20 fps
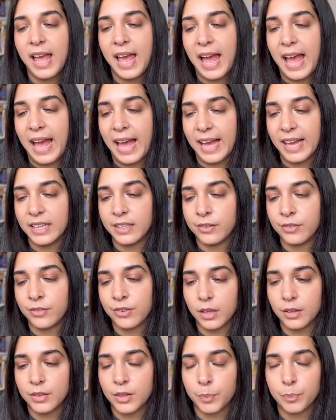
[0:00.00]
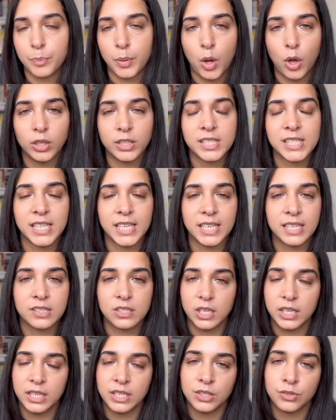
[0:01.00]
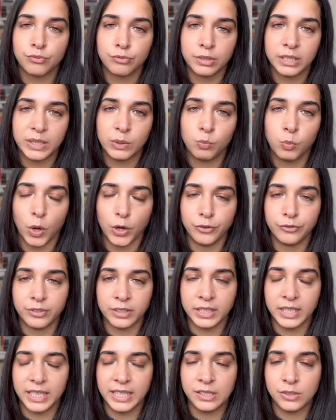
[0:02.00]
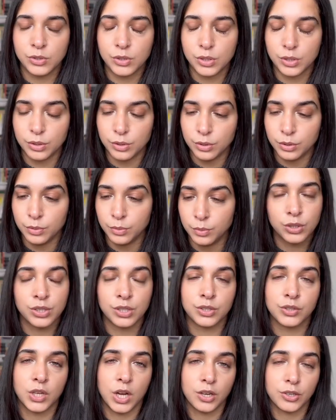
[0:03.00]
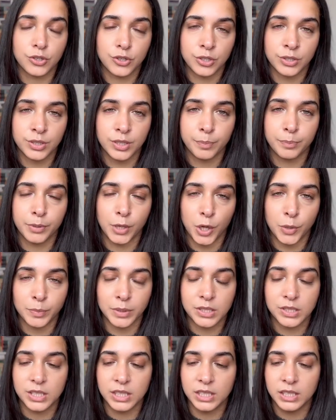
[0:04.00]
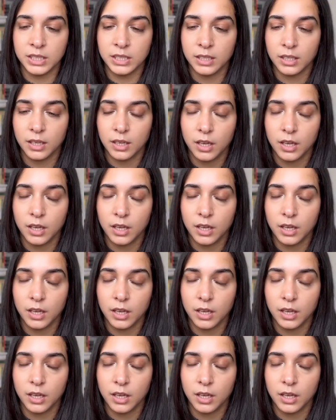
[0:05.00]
and the politics is really woven into seduction, diplomacy,